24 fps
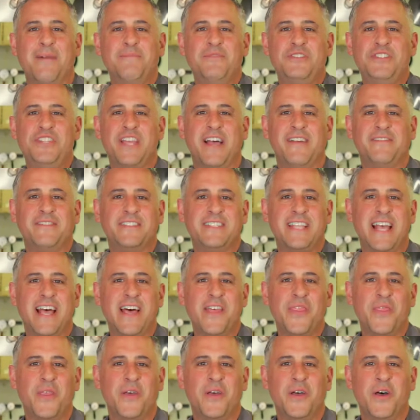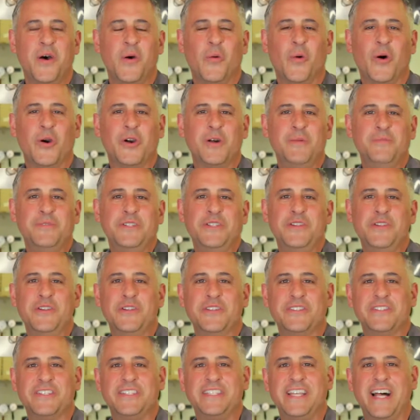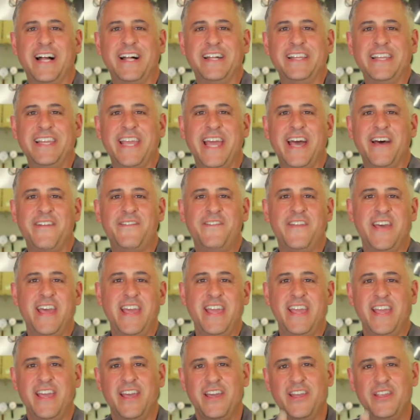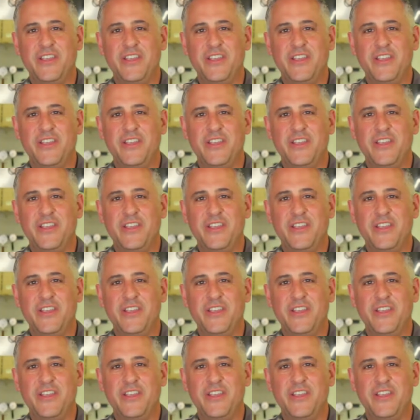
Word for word: I'm Chef Seth. Welcome to Noodles Italian Cafe,